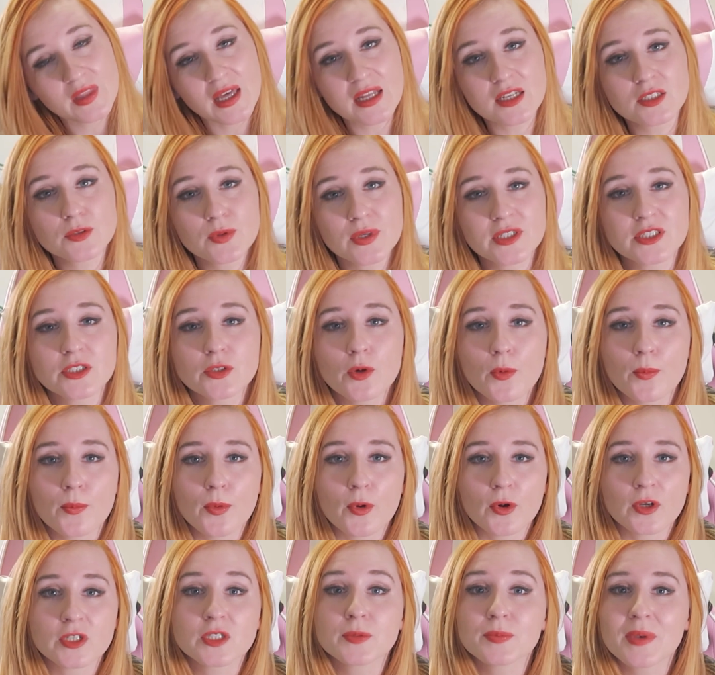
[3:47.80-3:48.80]
That is why it's so
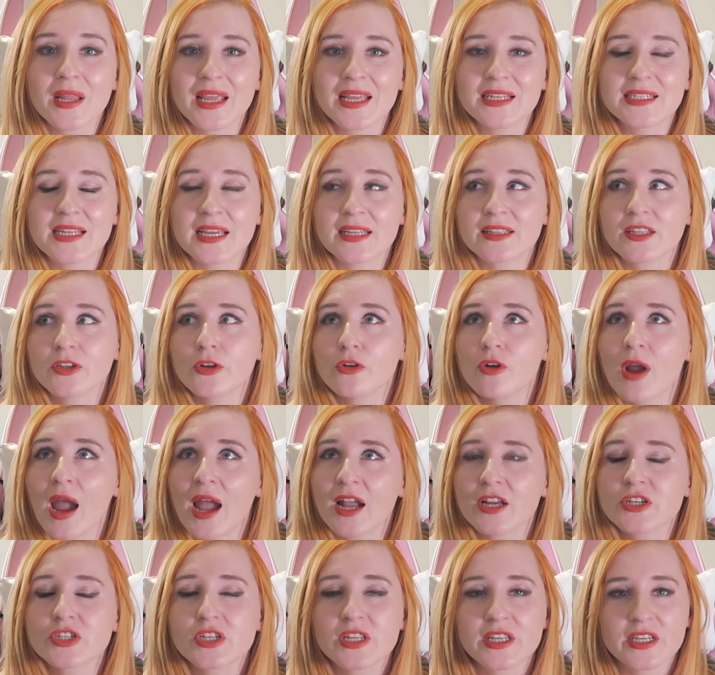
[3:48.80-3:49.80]
important to play a deck that you're
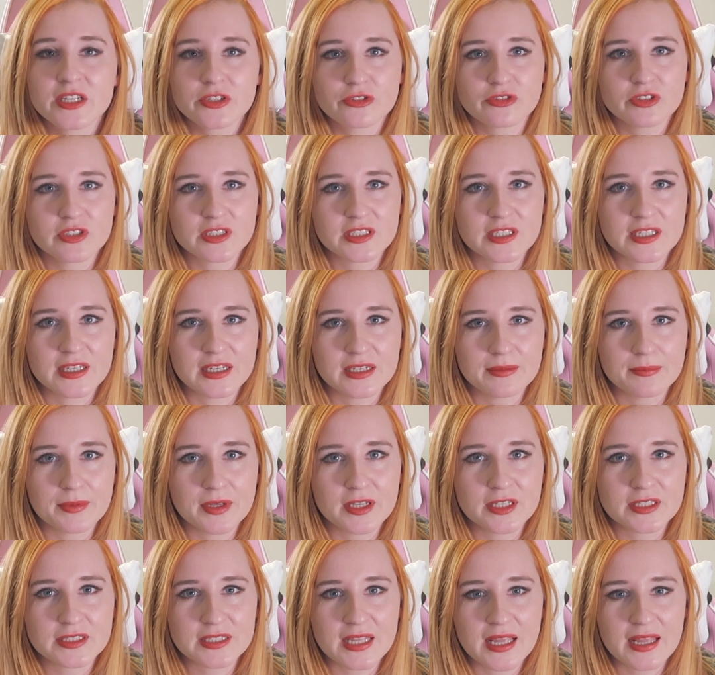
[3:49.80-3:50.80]
actually interested in,
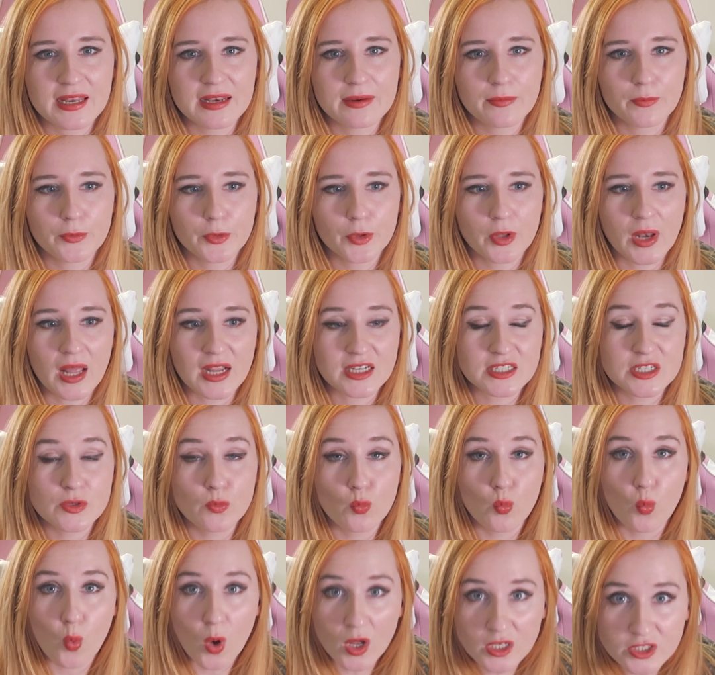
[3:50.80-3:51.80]
because then you'll
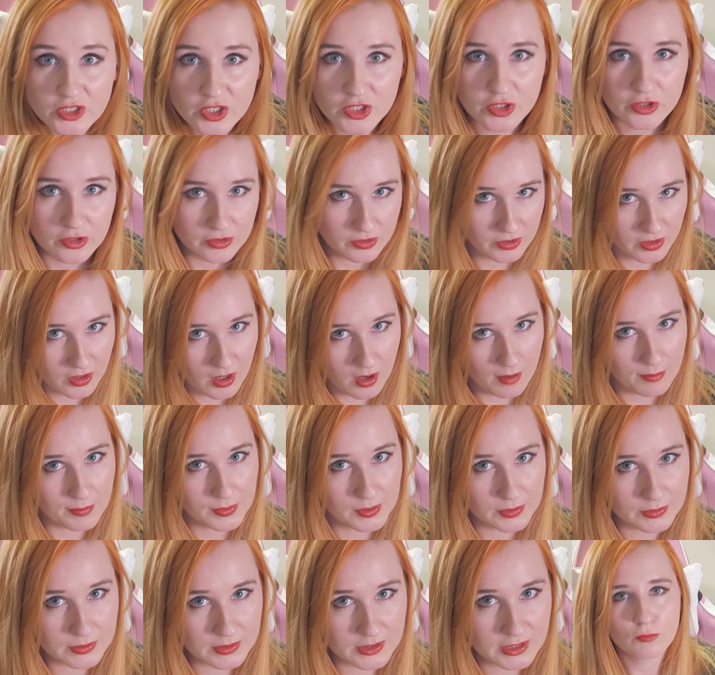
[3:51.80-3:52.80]
actually want to learn the
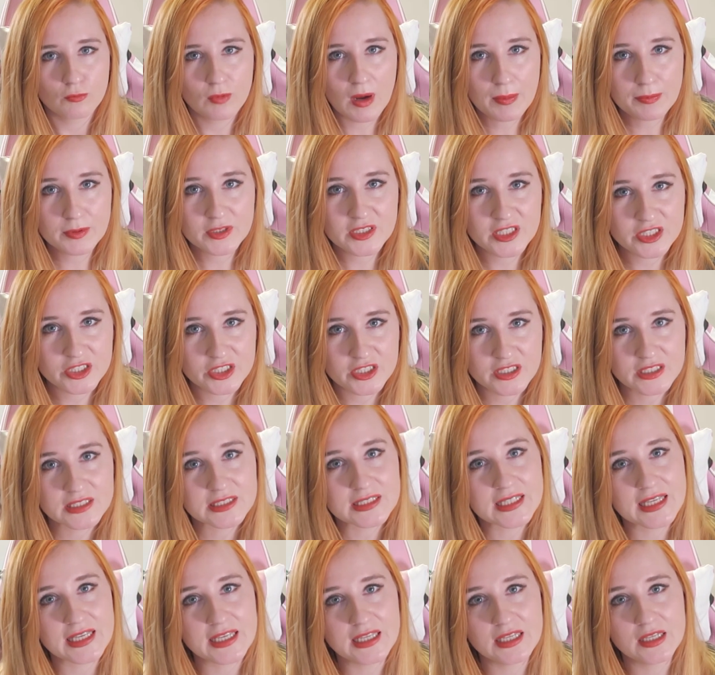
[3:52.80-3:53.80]
combos. Repetition
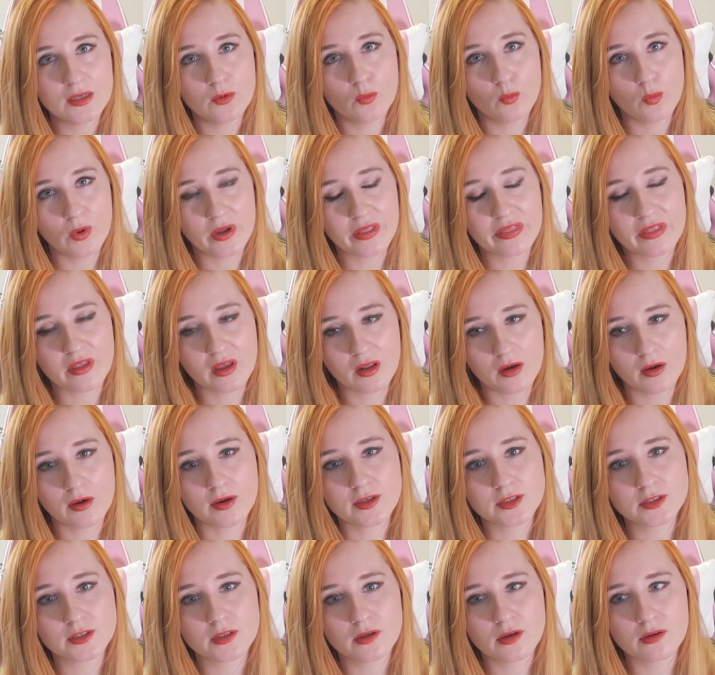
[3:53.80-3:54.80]
is key with a
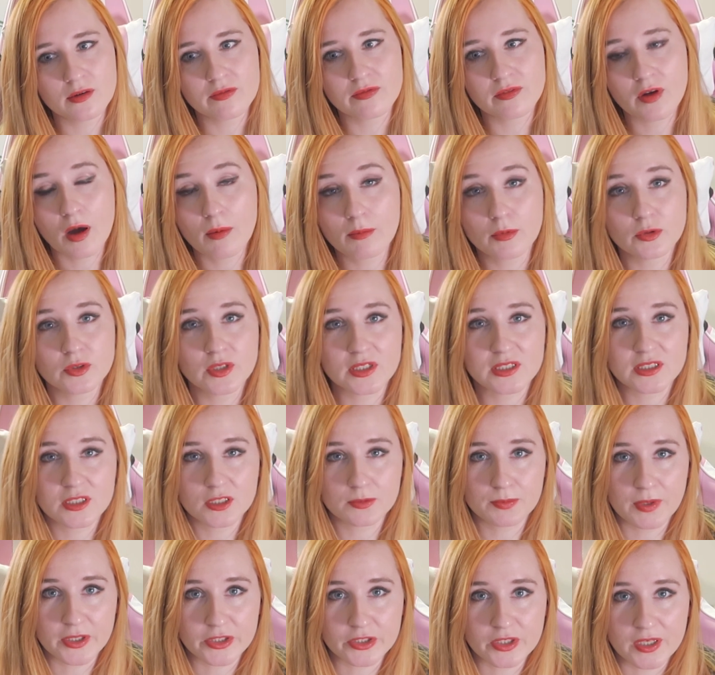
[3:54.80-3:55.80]
lot of combo decks,
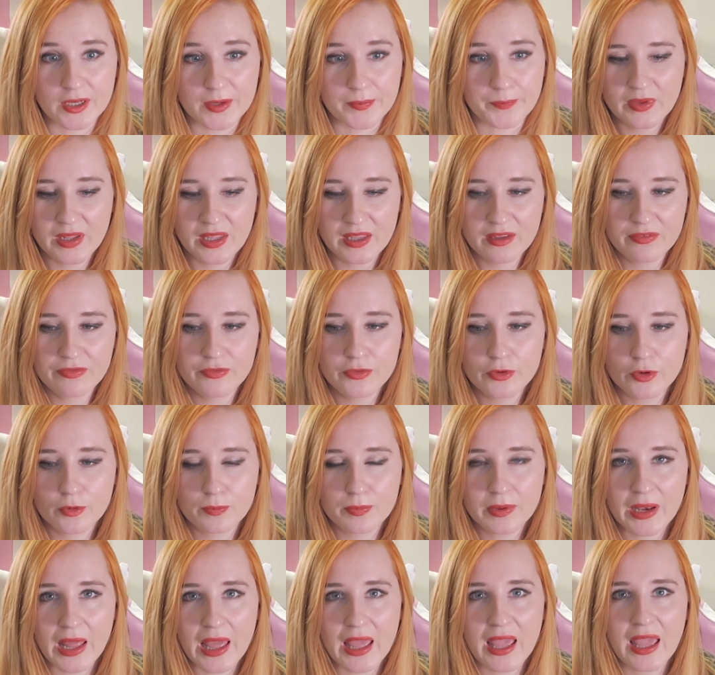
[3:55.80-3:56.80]
especially if you're
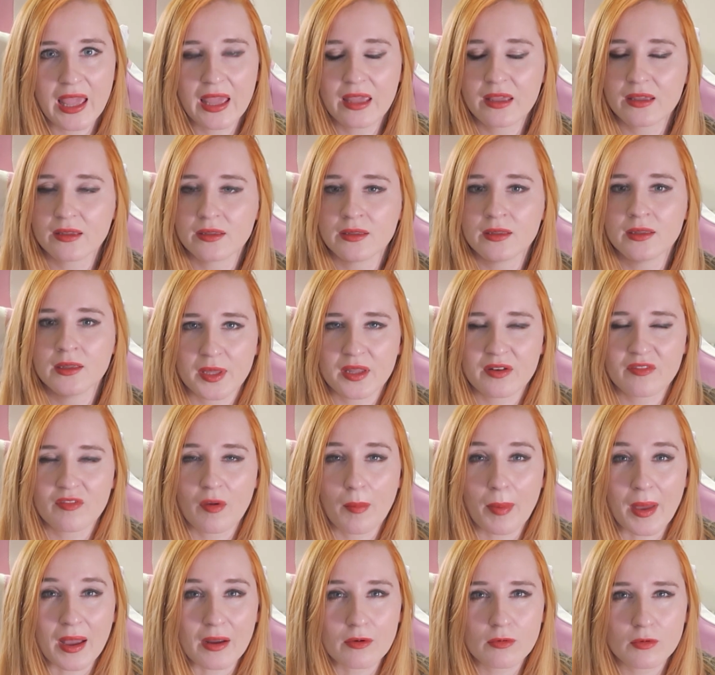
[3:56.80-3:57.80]
playing kind of
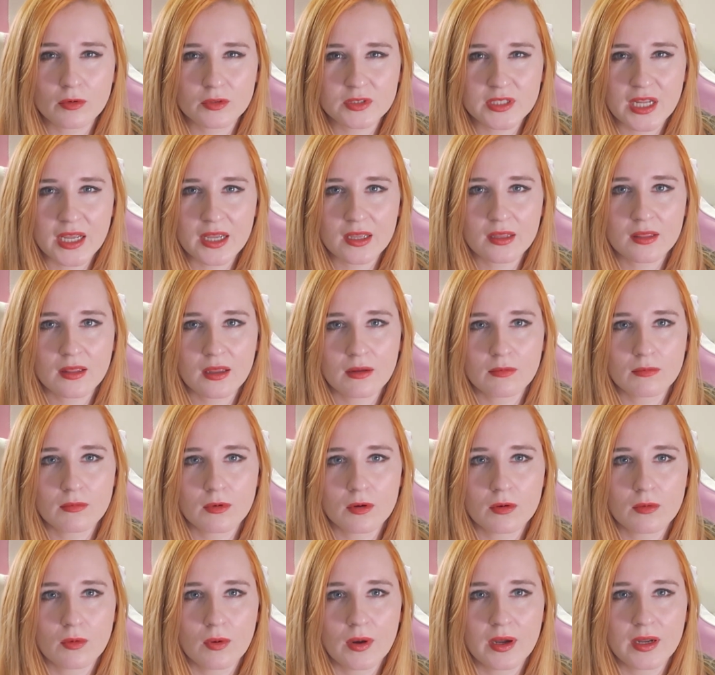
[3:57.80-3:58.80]
a back row deck that
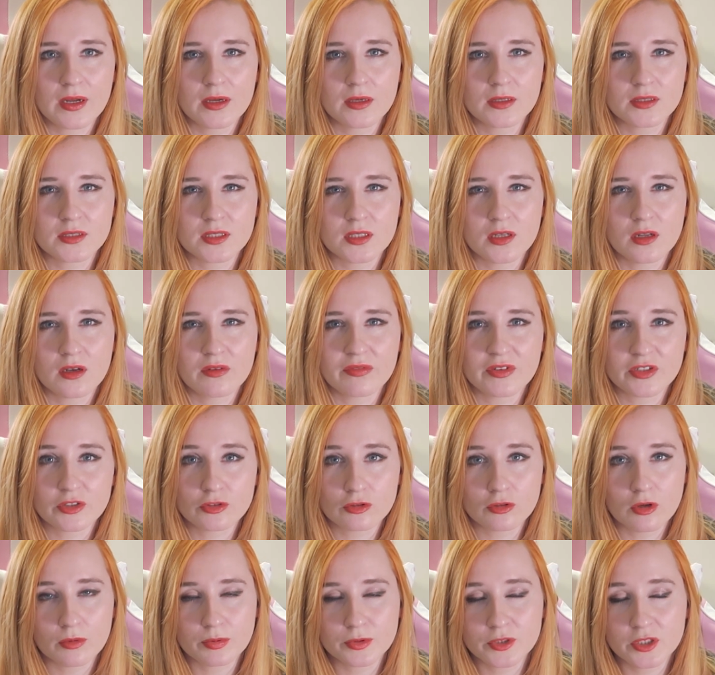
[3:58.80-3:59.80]
requires a lot of
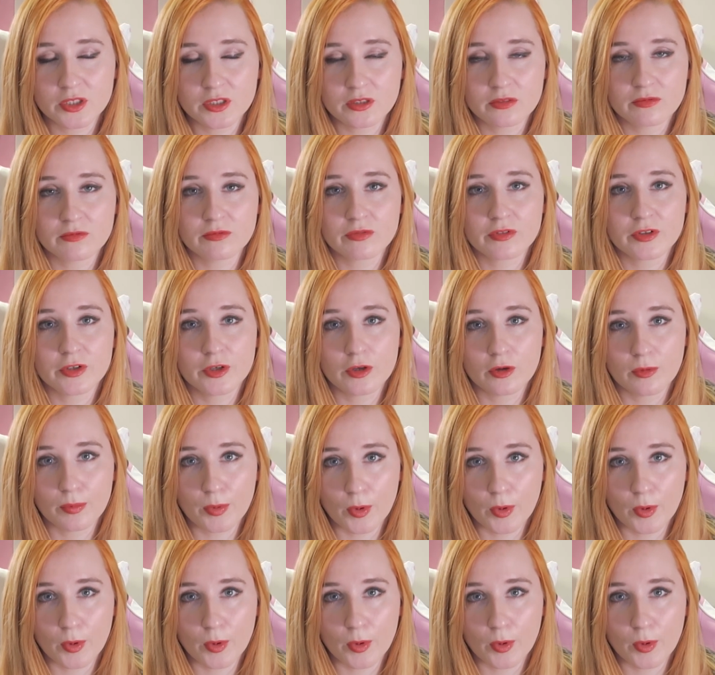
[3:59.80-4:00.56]
interruption for your